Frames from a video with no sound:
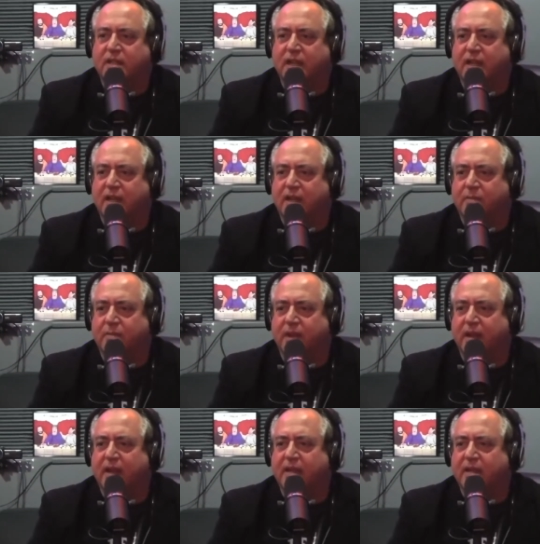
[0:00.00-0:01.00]
and I'm
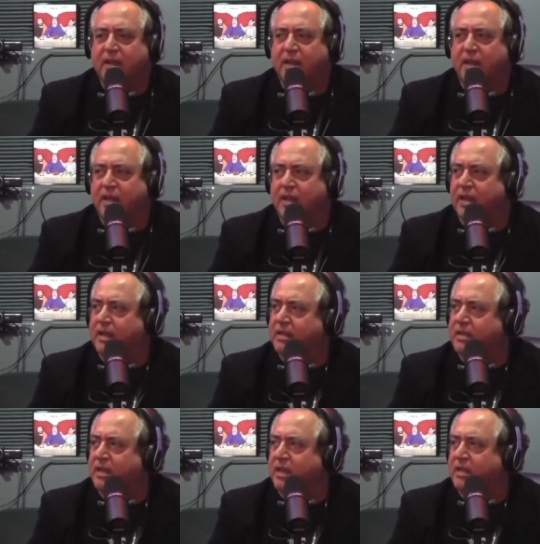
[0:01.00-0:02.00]
anti
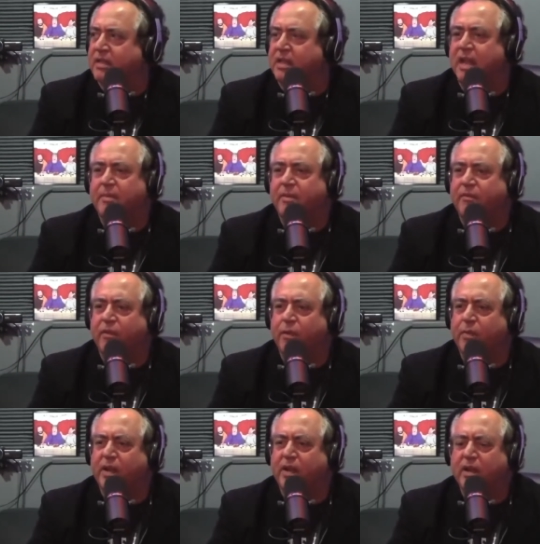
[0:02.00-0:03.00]
Islamophobic